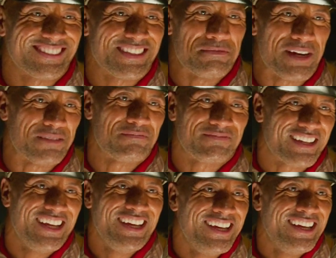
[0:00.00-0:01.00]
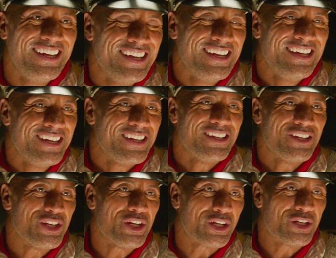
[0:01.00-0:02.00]
his leopard, for helping him seal
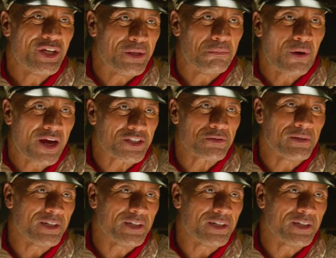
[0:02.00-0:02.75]
the deal with Lily.